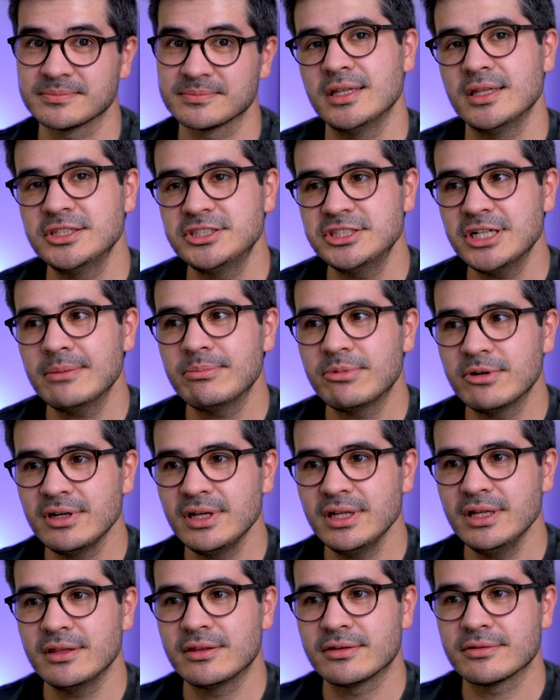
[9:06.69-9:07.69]
The Jabra
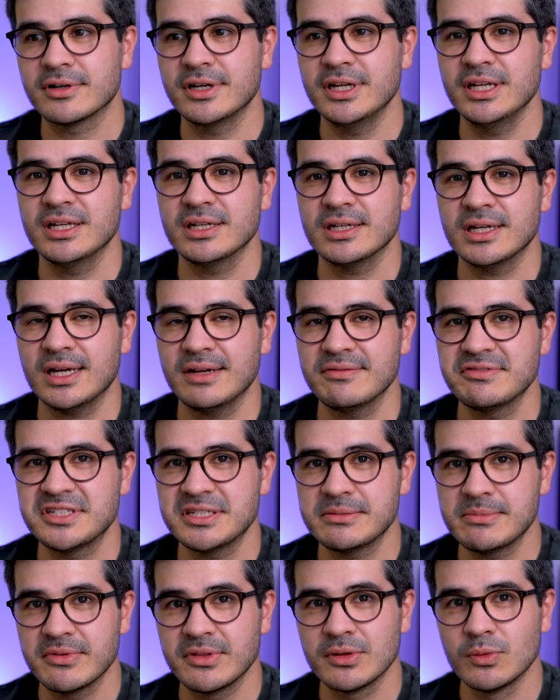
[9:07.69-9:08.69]
Elite 3 have
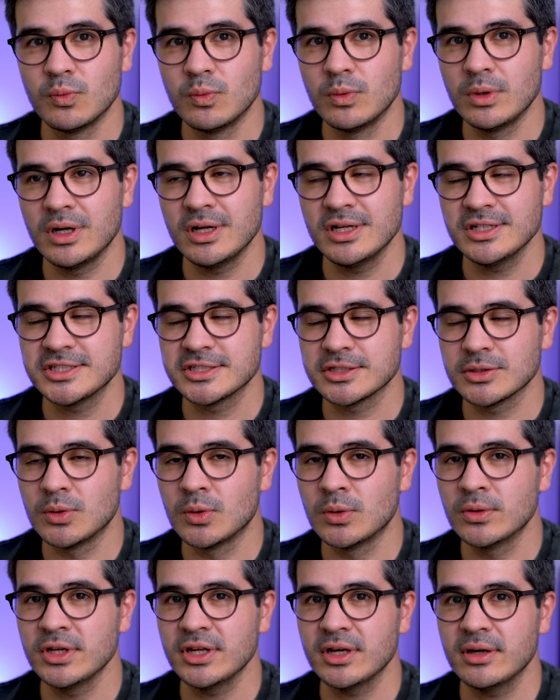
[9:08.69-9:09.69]
some of the worst
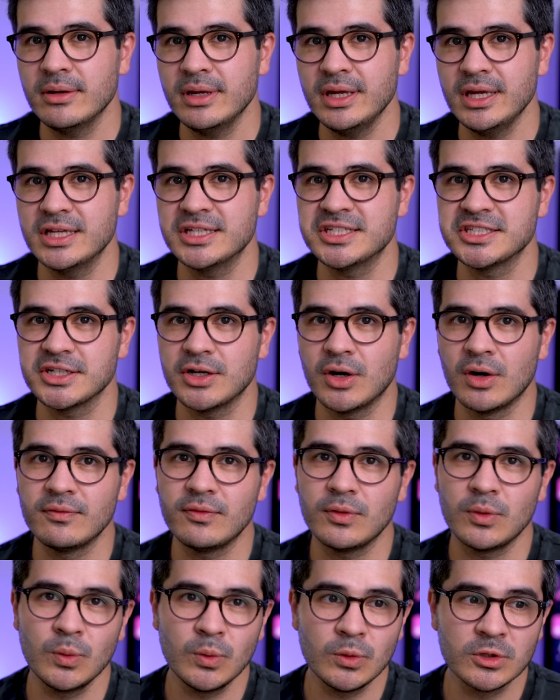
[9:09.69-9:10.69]
audio hiss of
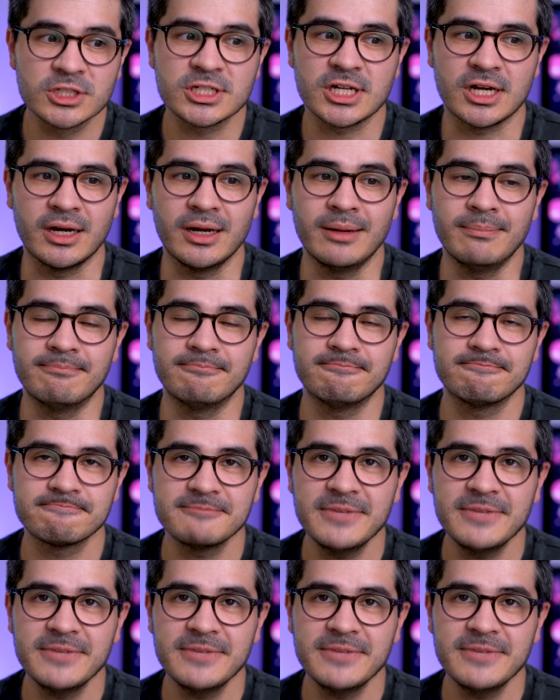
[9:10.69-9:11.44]
all time.